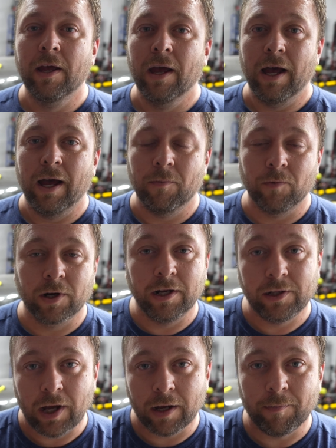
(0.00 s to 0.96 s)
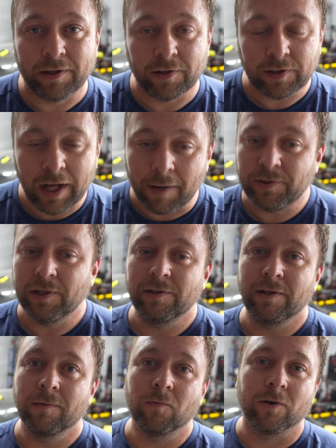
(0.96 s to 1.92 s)
we're going to talk about the stop
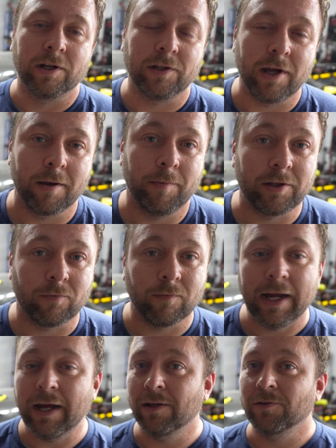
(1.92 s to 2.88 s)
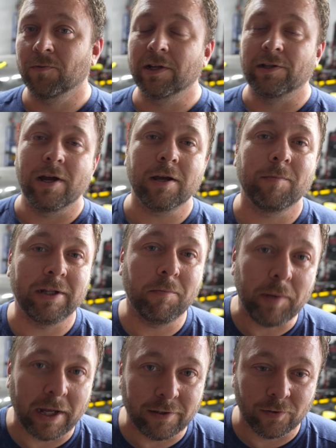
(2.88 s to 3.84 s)
system, we're going to talk about the rounds, we're going to talk about the
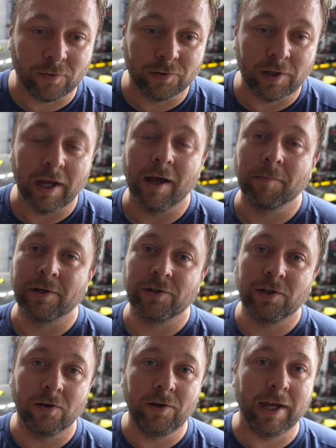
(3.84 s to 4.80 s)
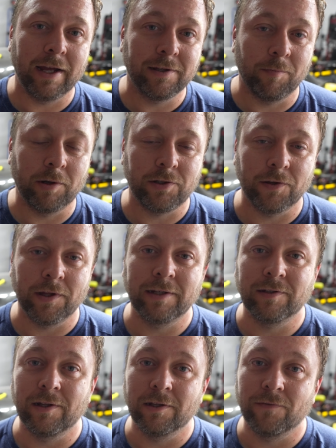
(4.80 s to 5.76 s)
bezels. I'm going to show you guys a bunch of
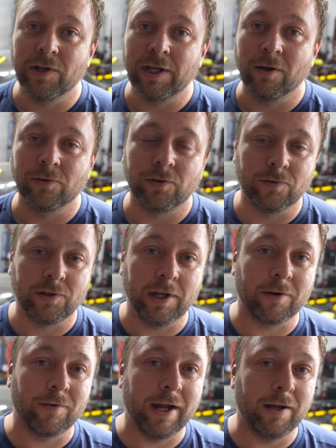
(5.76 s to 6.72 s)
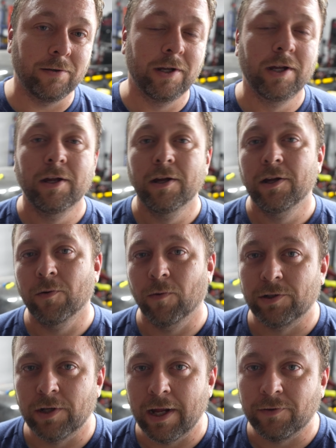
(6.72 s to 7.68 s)
things in this video, so stick around. You're
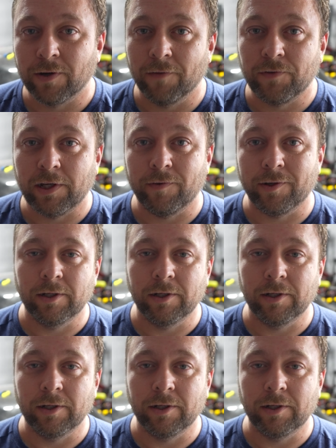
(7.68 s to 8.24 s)
watching Knight Drive TV.